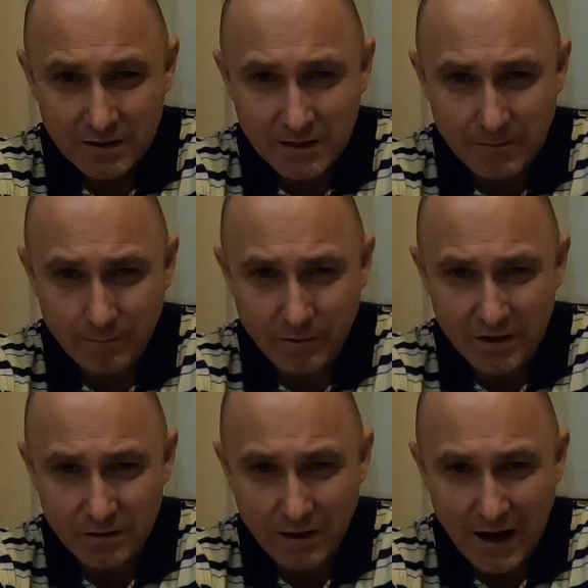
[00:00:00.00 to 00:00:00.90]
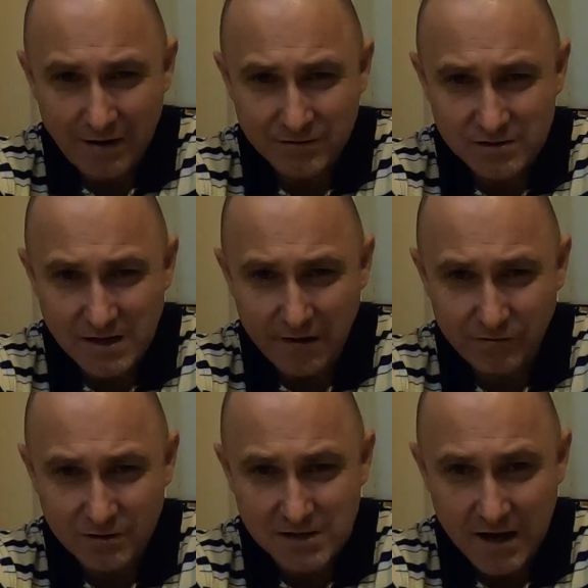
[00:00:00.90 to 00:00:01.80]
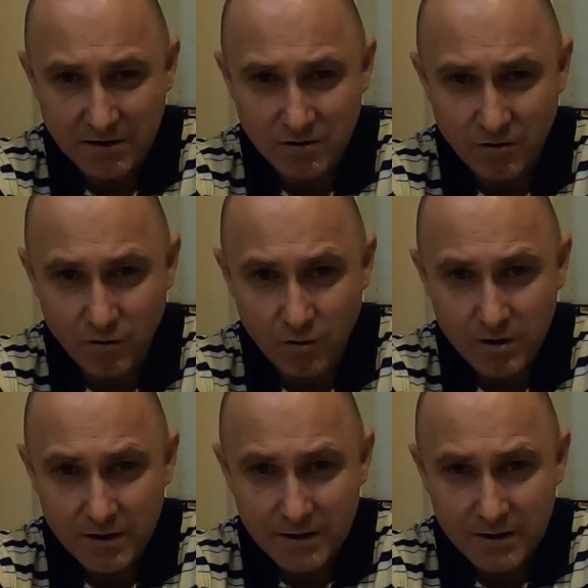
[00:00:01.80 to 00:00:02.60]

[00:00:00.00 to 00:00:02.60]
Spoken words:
him beat you half to death and take your